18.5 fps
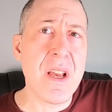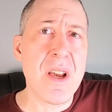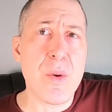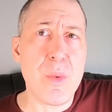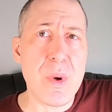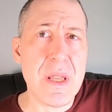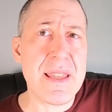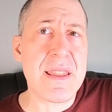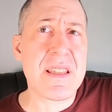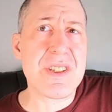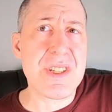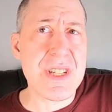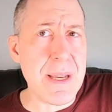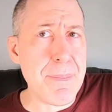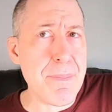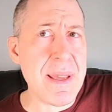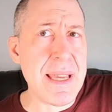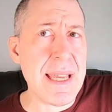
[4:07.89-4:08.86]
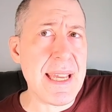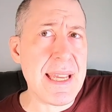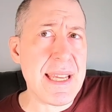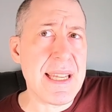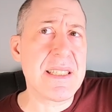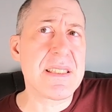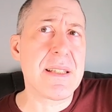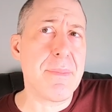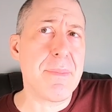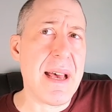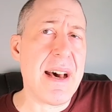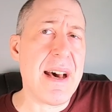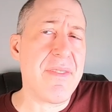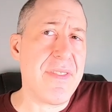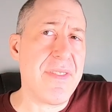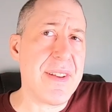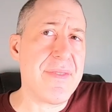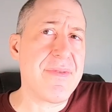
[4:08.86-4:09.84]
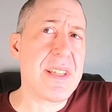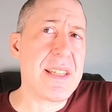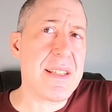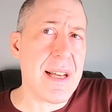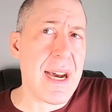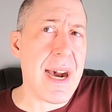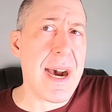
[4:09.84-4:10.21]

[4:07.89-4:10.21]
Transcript: With shipping, it's about $50.